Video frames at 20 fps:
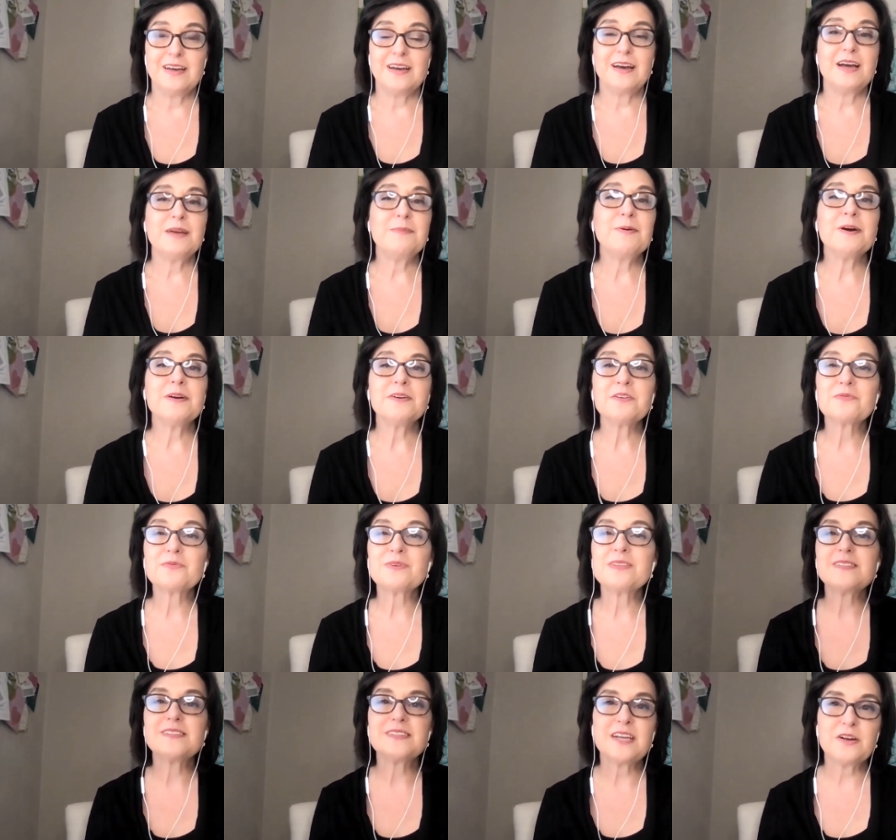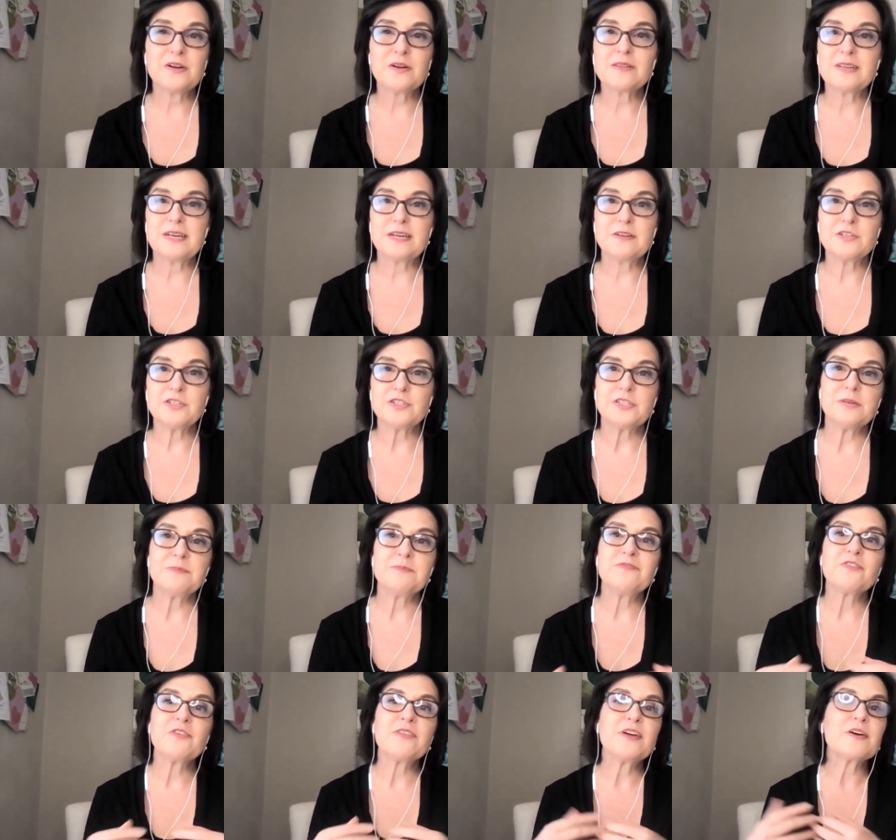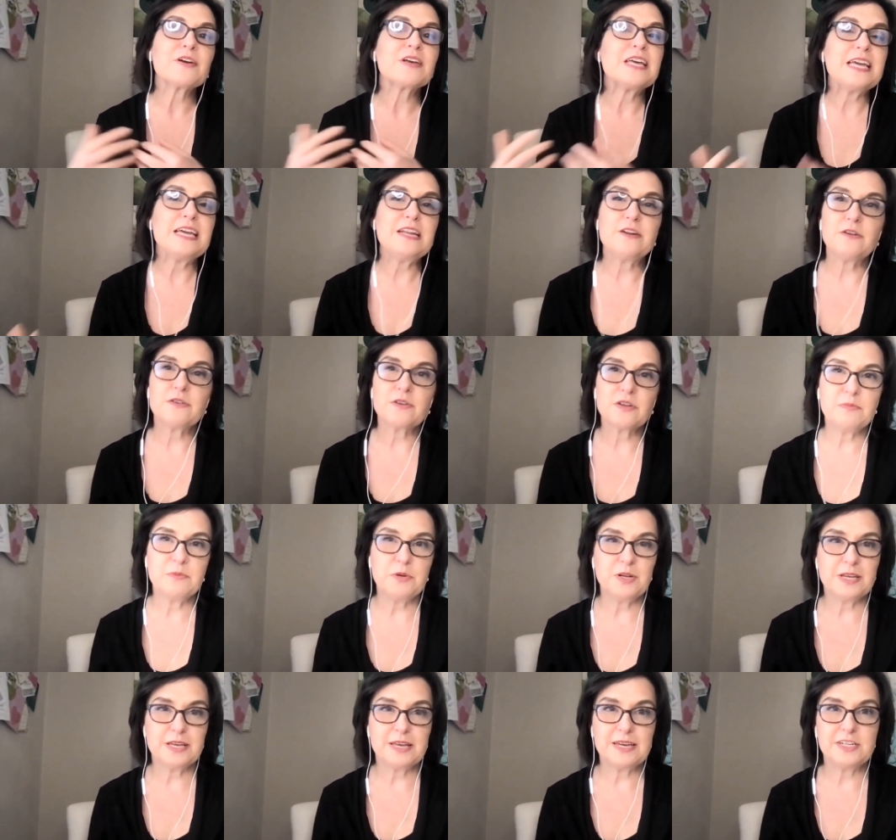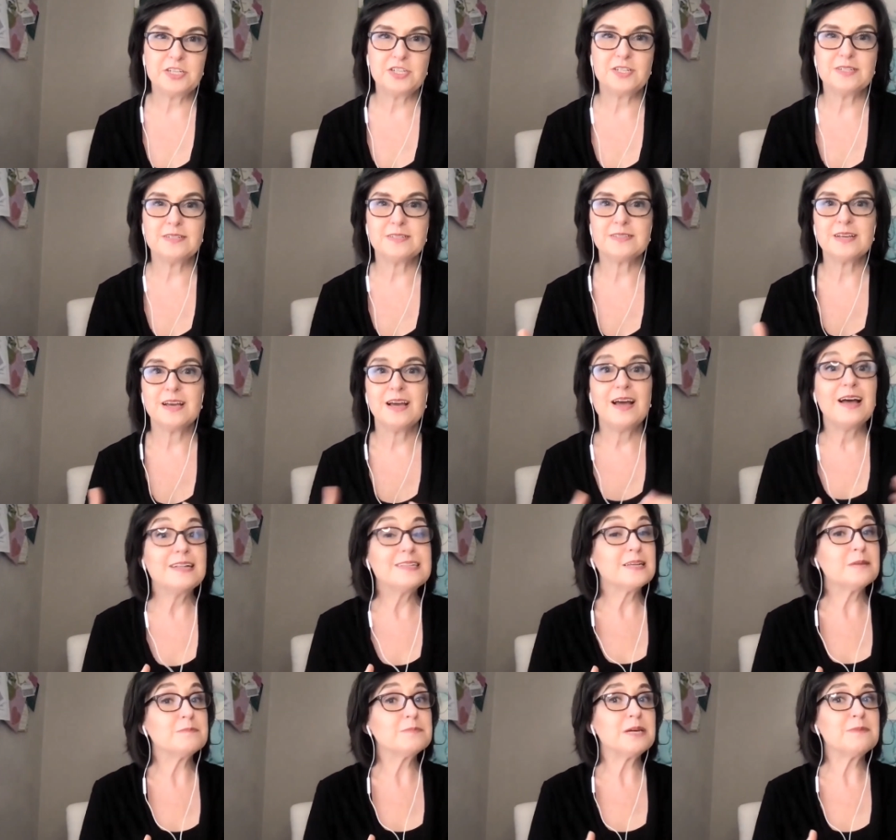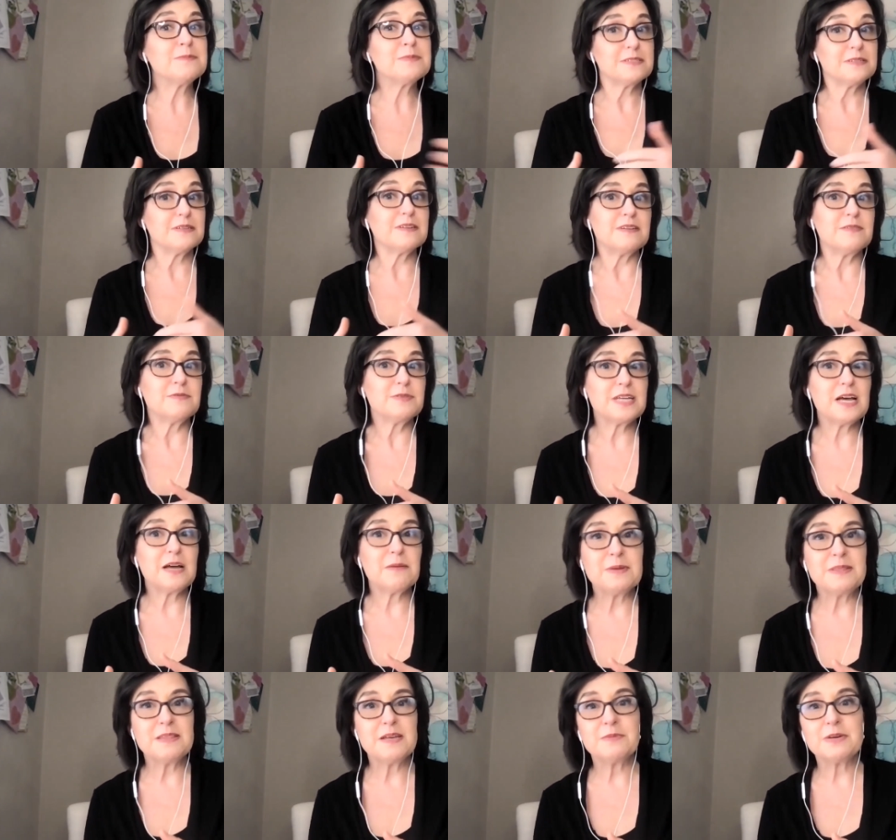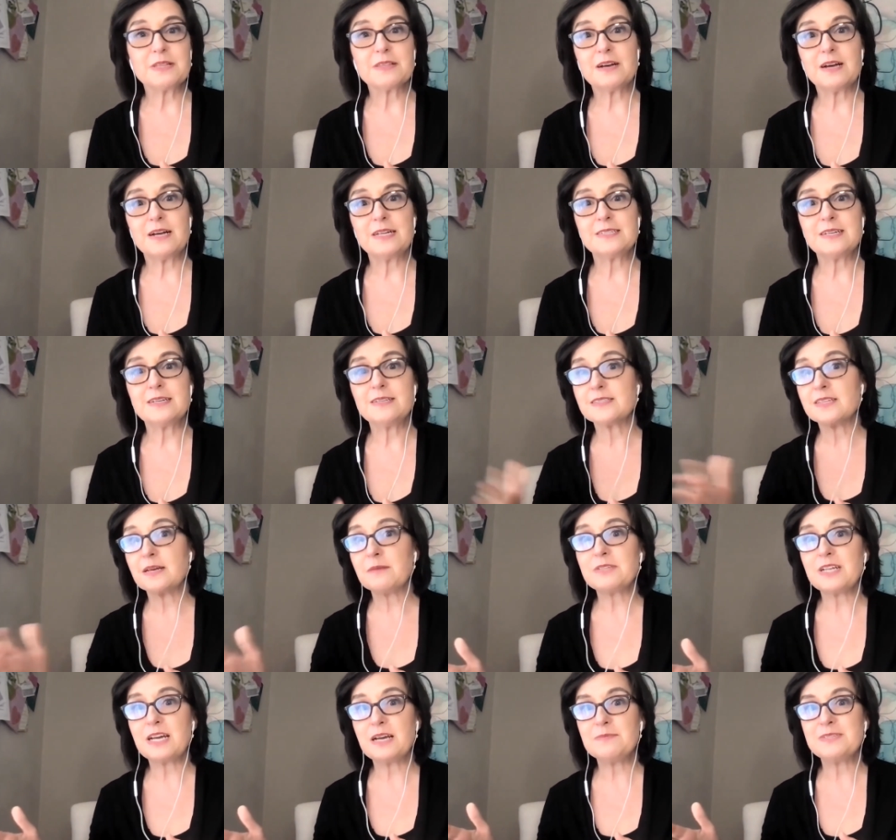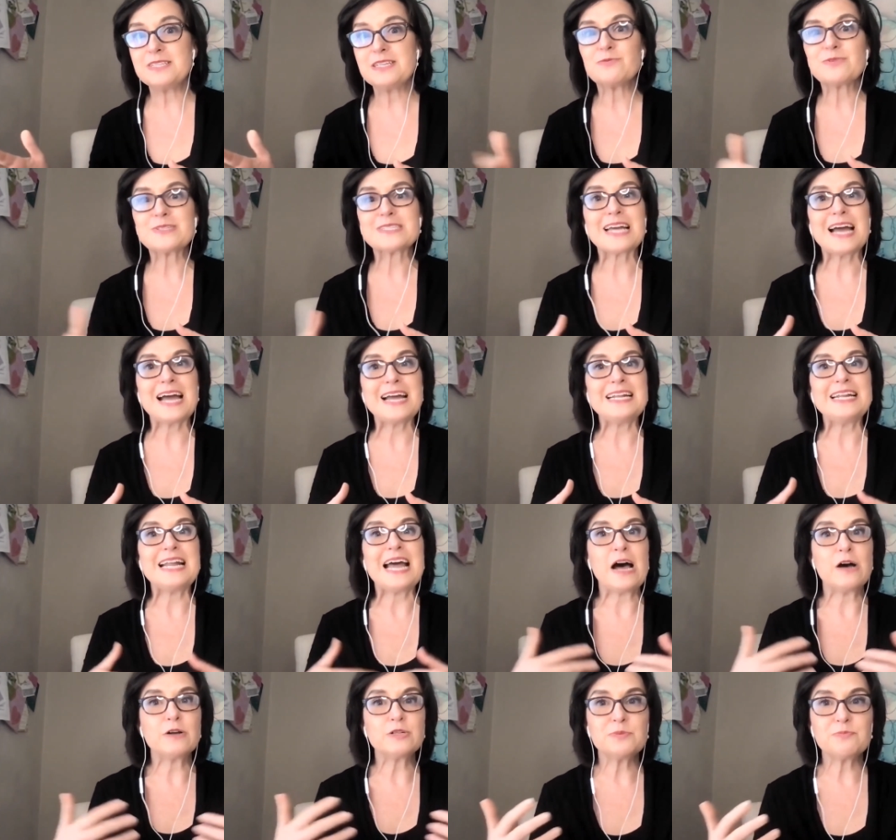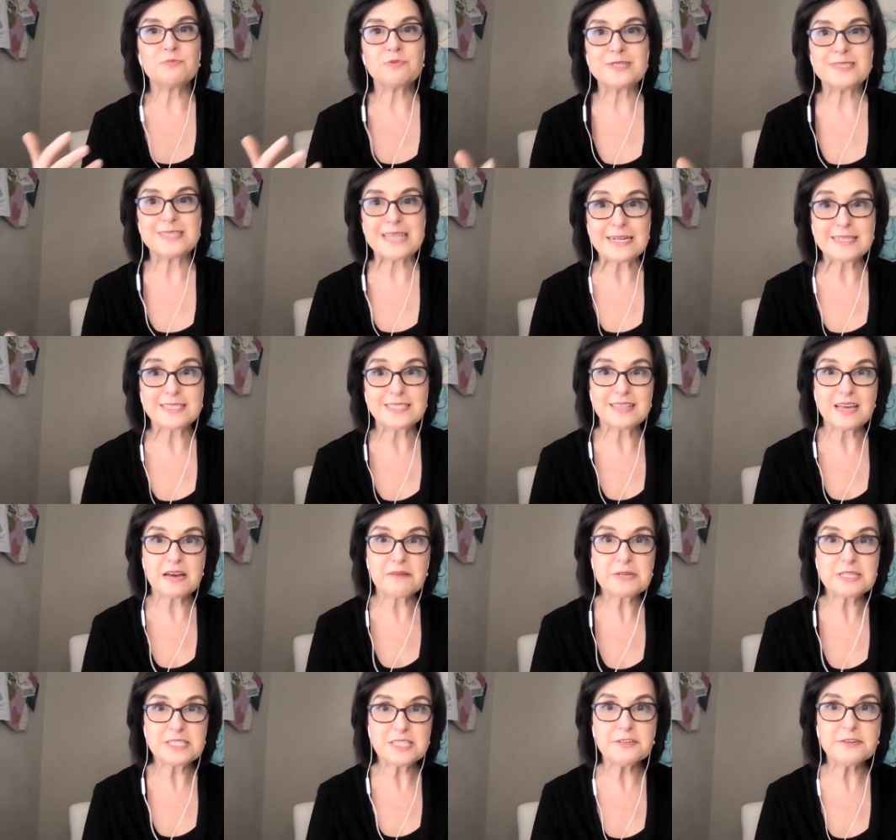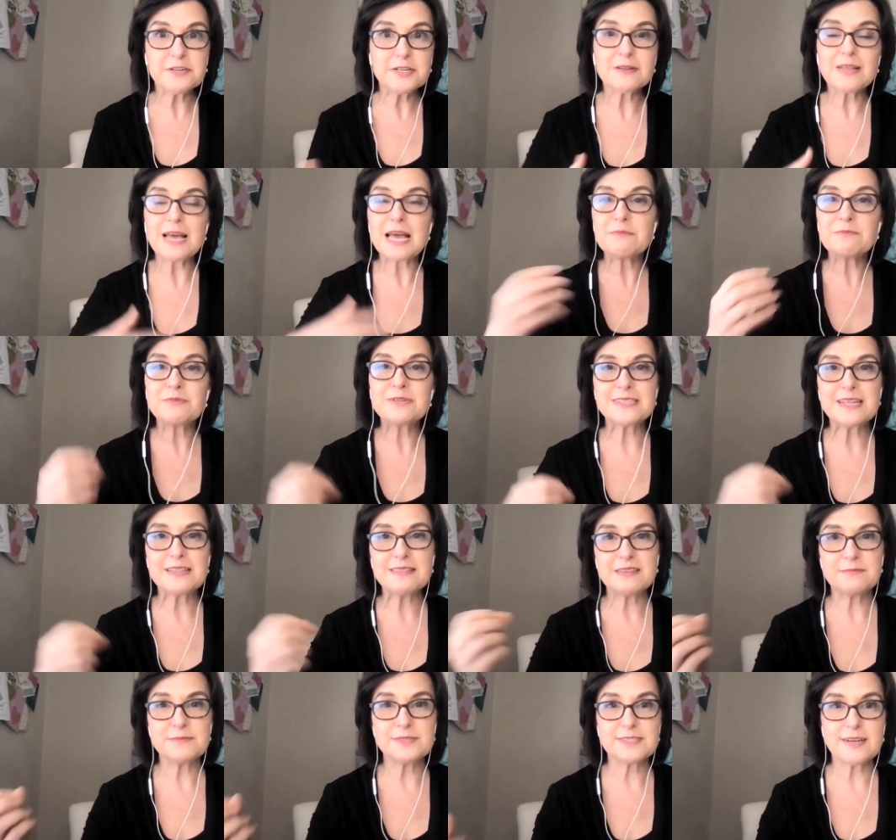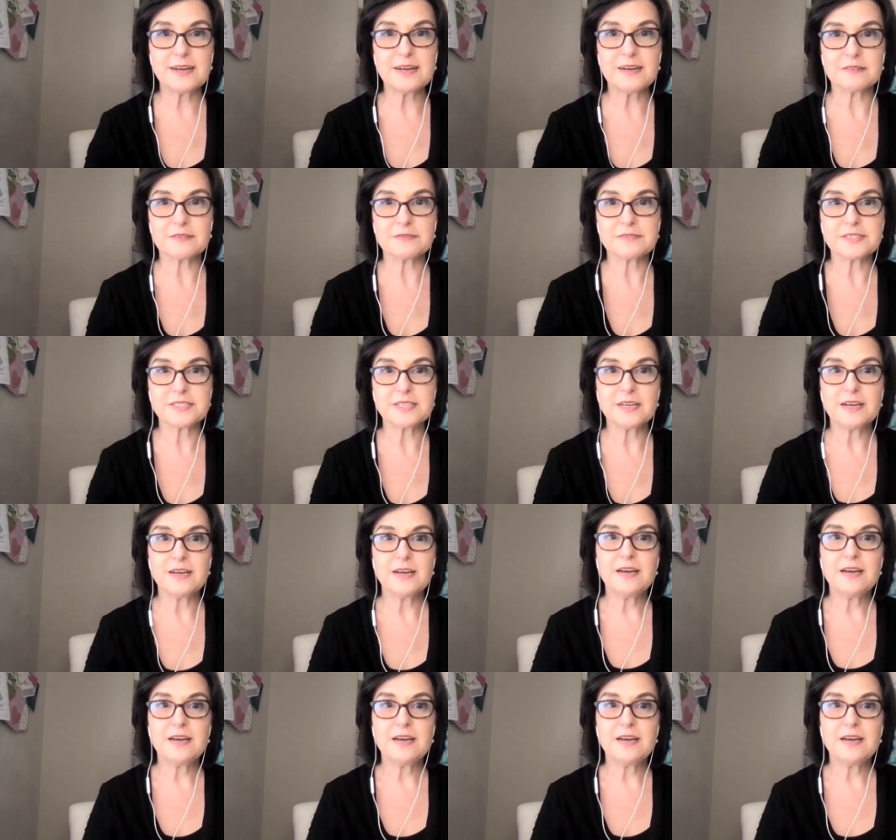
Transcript: I partnered with senior leadership for their keynote communications, and sometimes it was helping them with content, sometimes it was guiding how to present that material and present themselves.